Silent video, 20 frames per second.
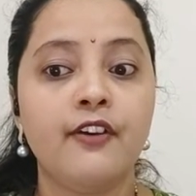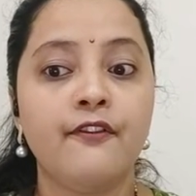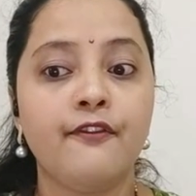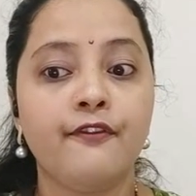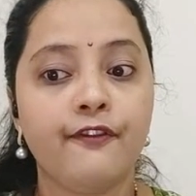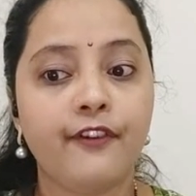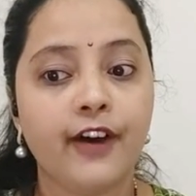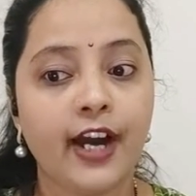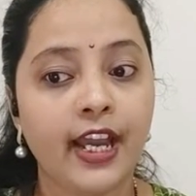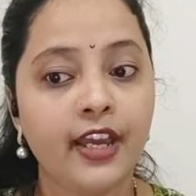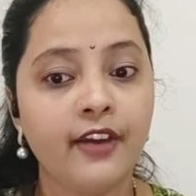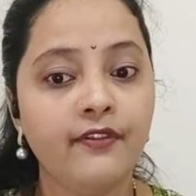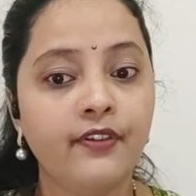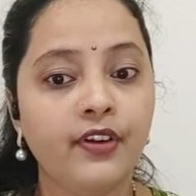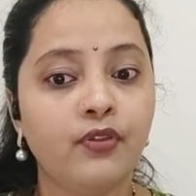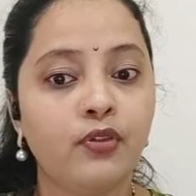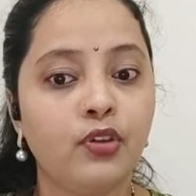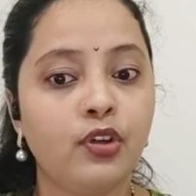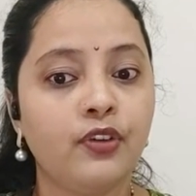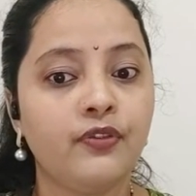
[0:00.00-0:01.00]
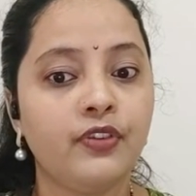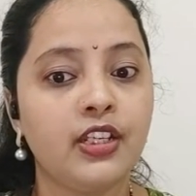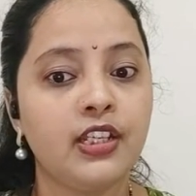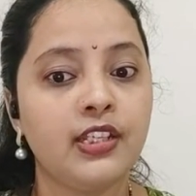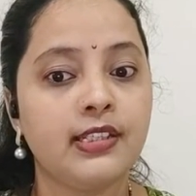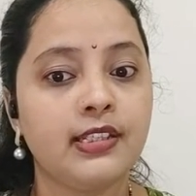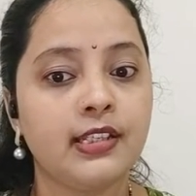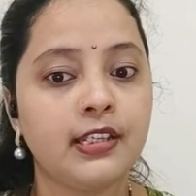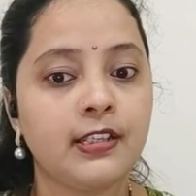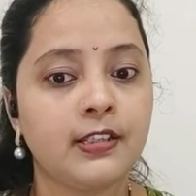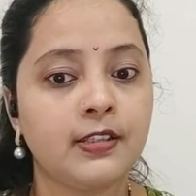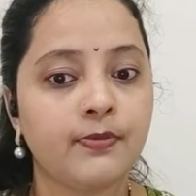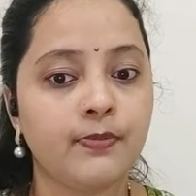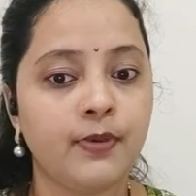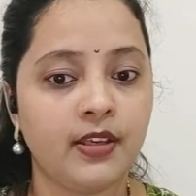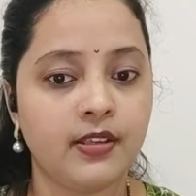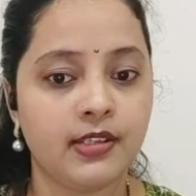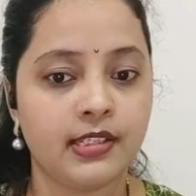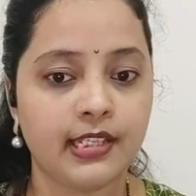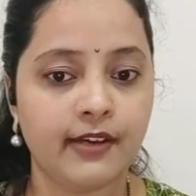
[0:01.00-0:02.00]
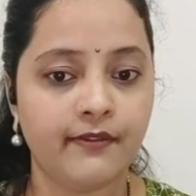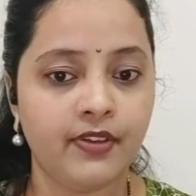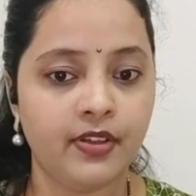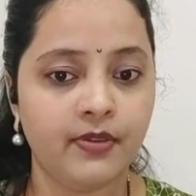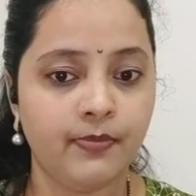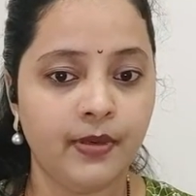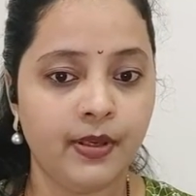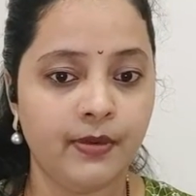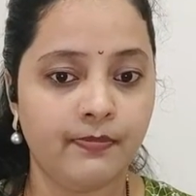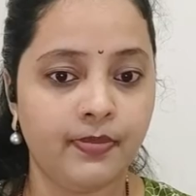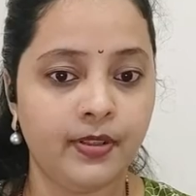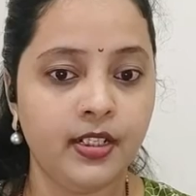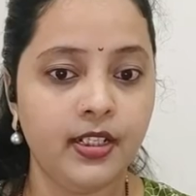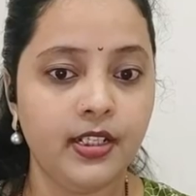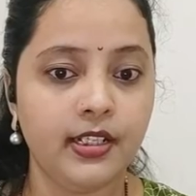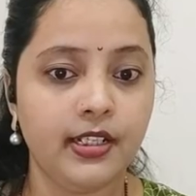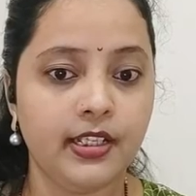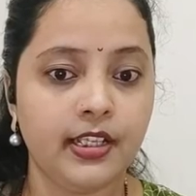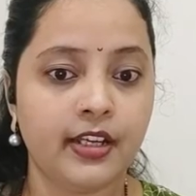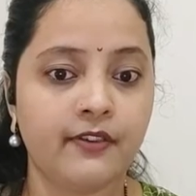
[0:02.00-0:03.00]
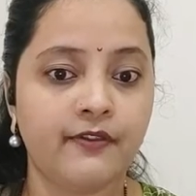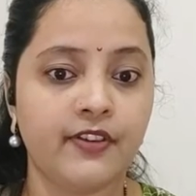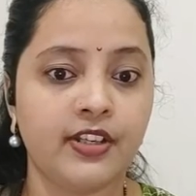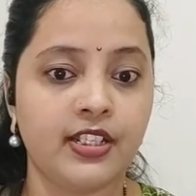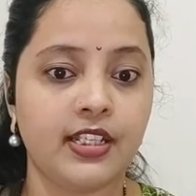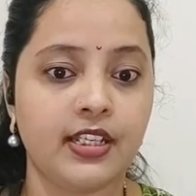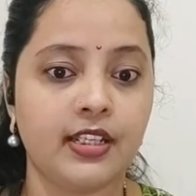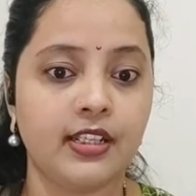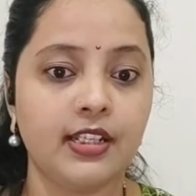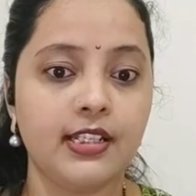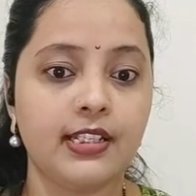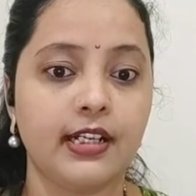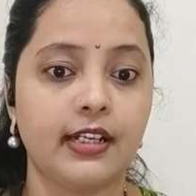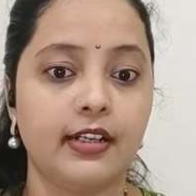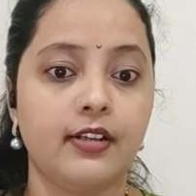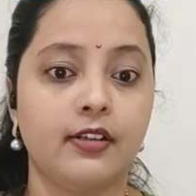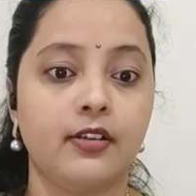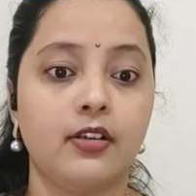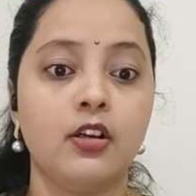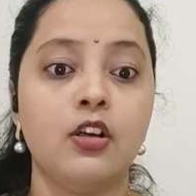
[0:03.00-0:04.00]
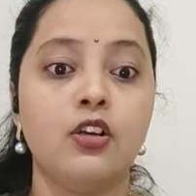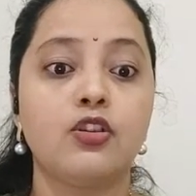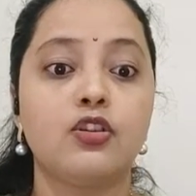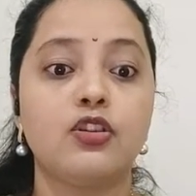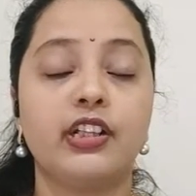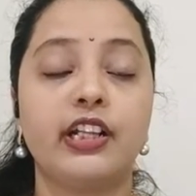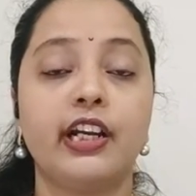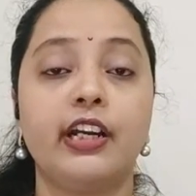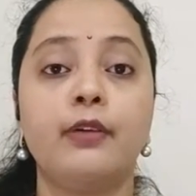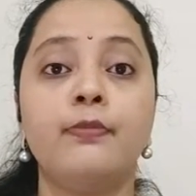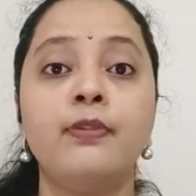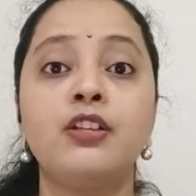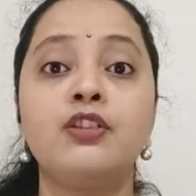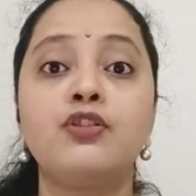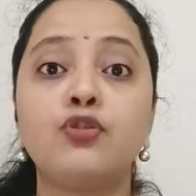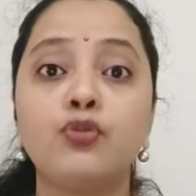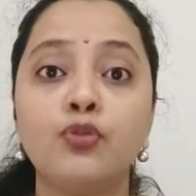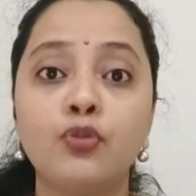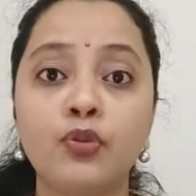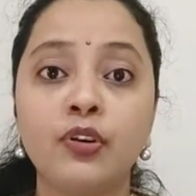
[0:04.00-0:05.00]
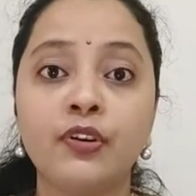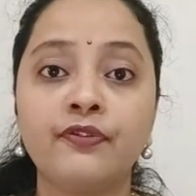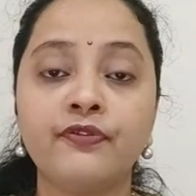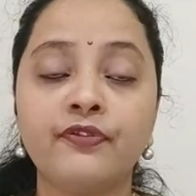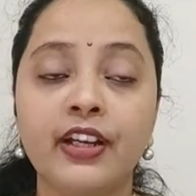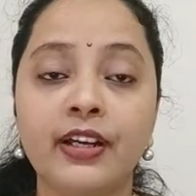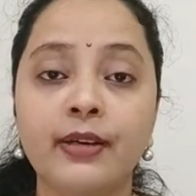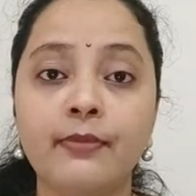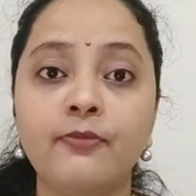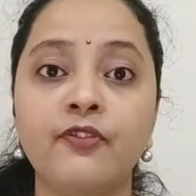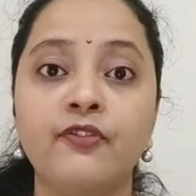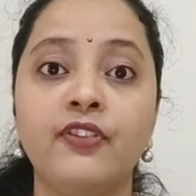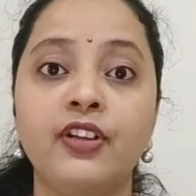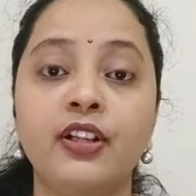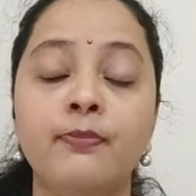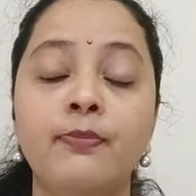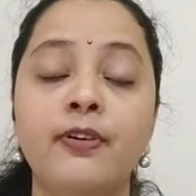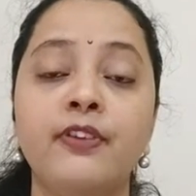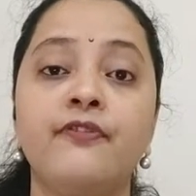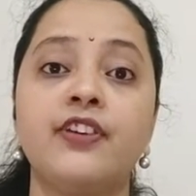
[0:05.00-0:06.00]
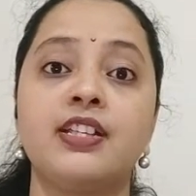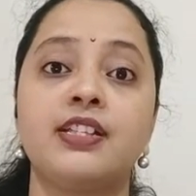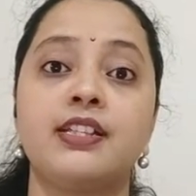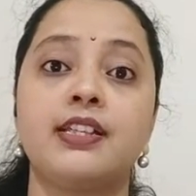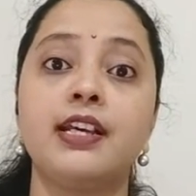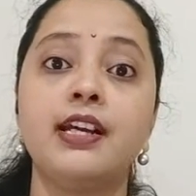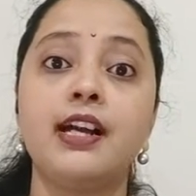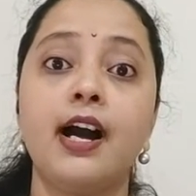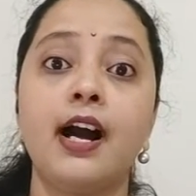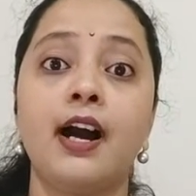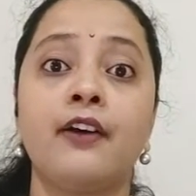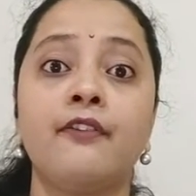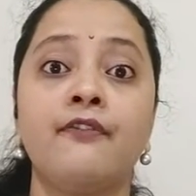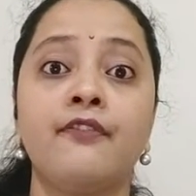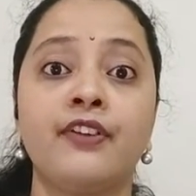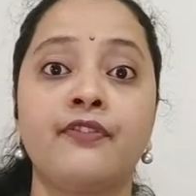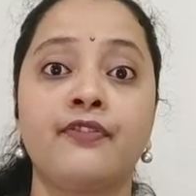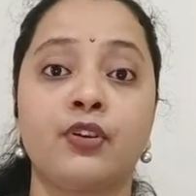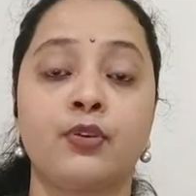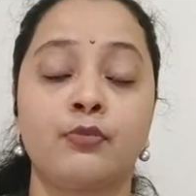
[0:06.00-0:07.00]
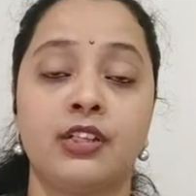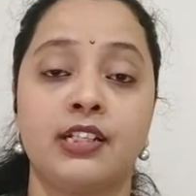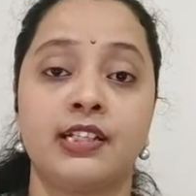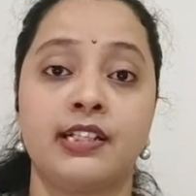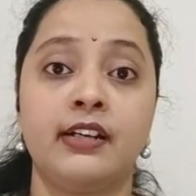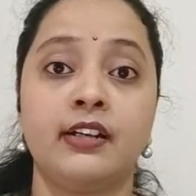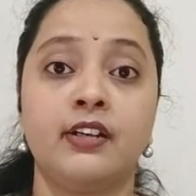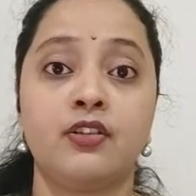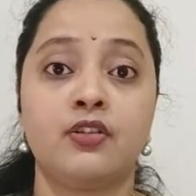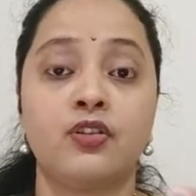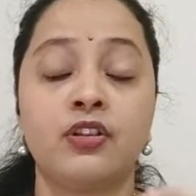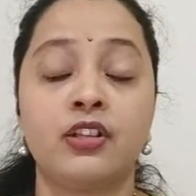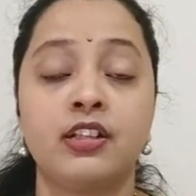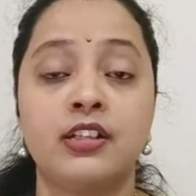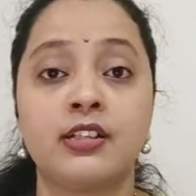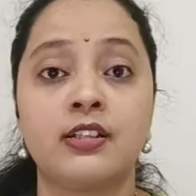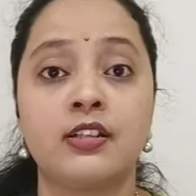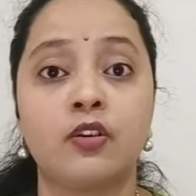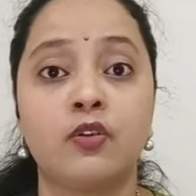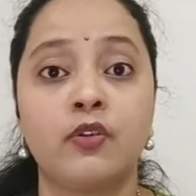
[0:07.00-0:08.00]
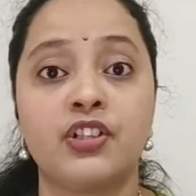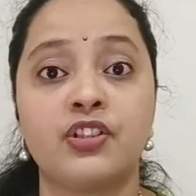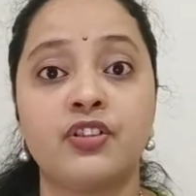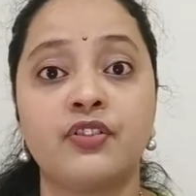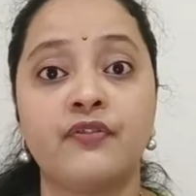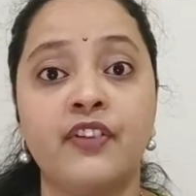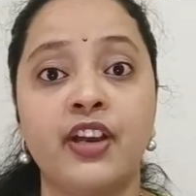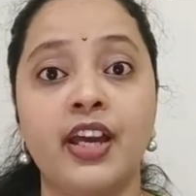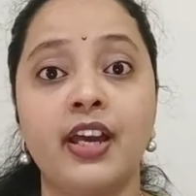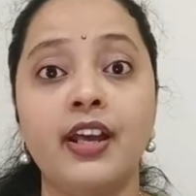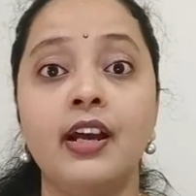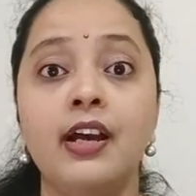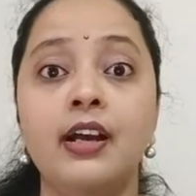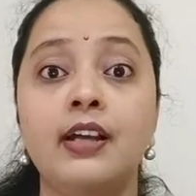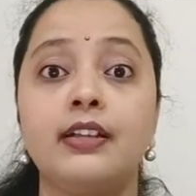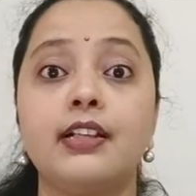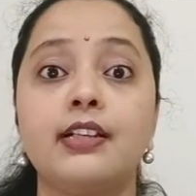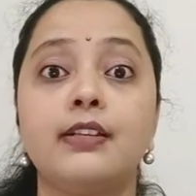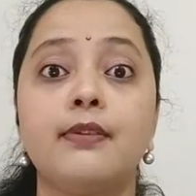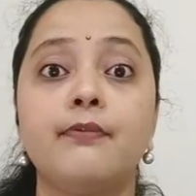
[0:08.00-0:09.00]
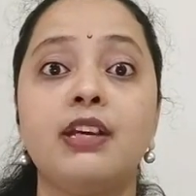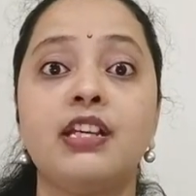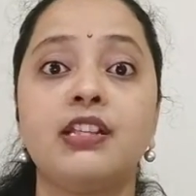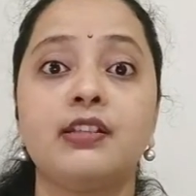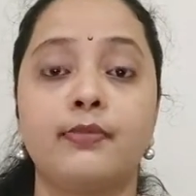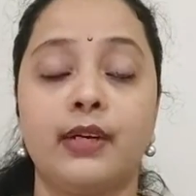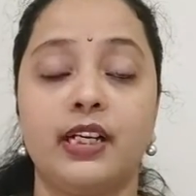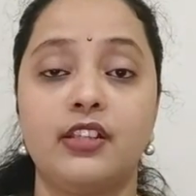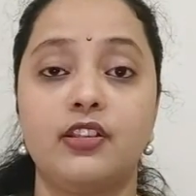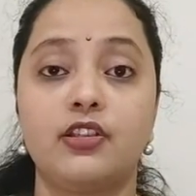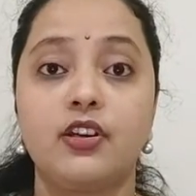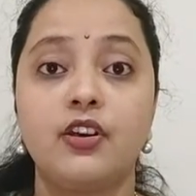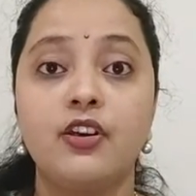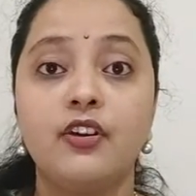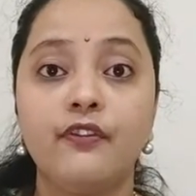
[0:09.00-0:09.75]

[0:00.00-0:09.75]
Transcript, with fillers: 5 out of these 6 7 people they are facing the center so that means 2 of them will be facing away from the center so this is a question where there's a mixed bunch